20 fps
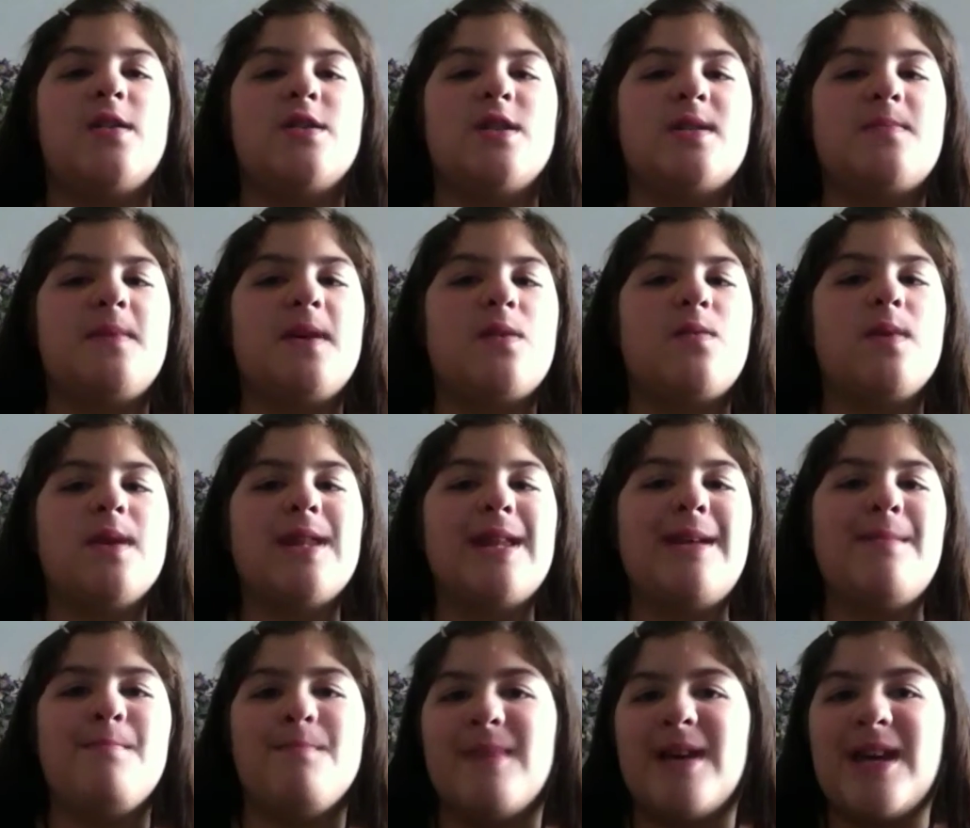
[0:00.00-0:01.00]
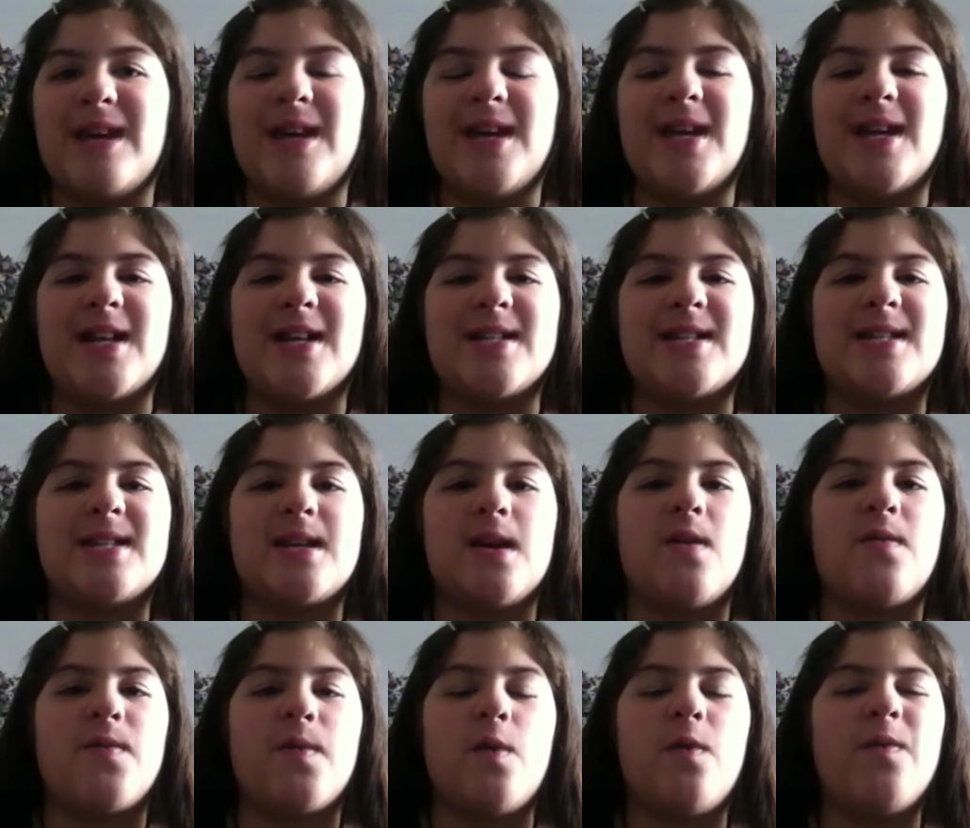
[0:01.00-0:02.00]
just being really mean and
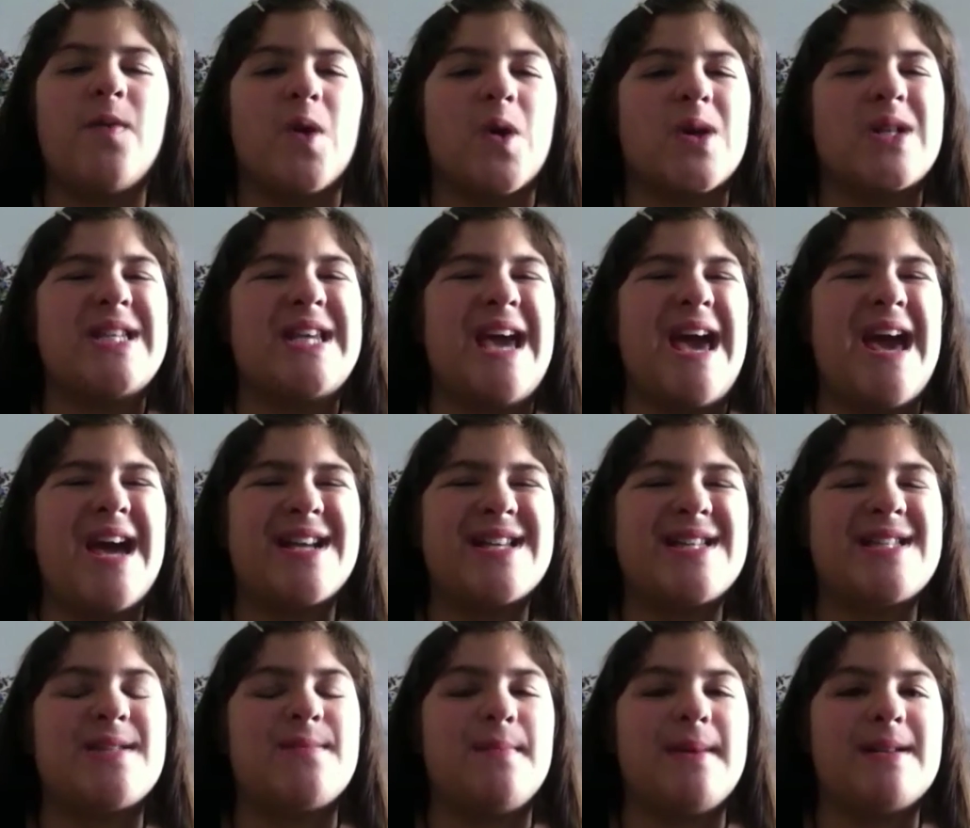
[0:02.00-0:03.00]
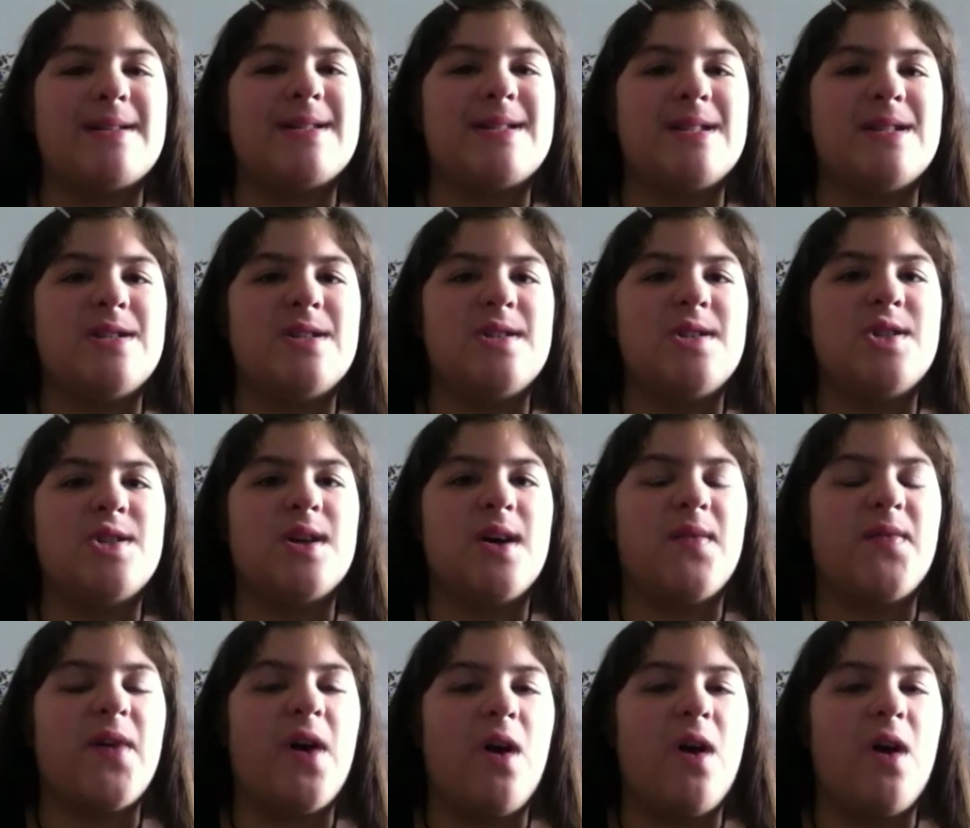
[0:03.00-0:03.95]
stuff over text message of